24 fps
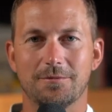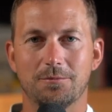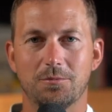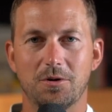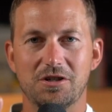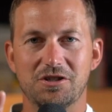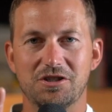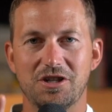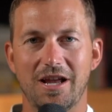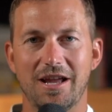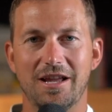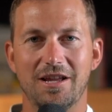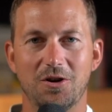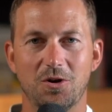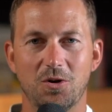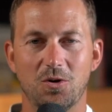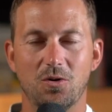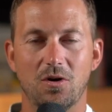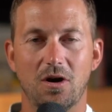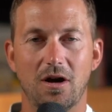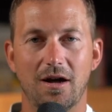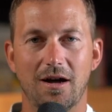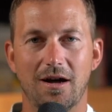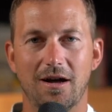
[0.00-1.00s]
Appreciate
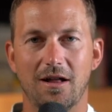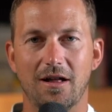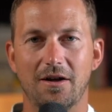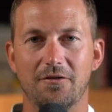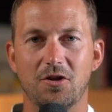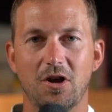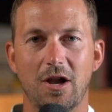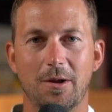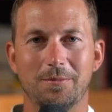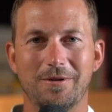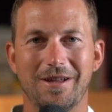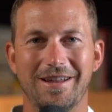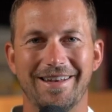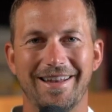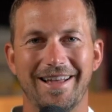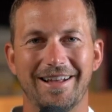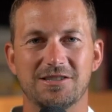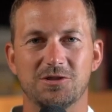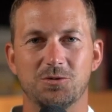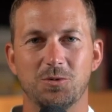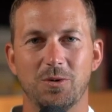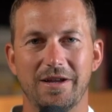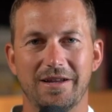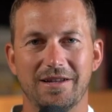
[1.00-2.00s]
you. I'll have an update
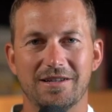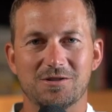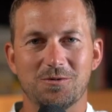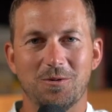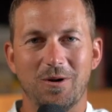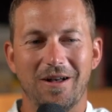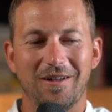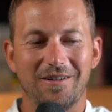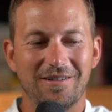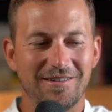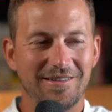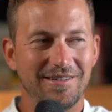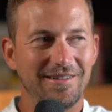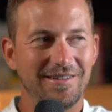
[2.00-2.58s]
next week as well.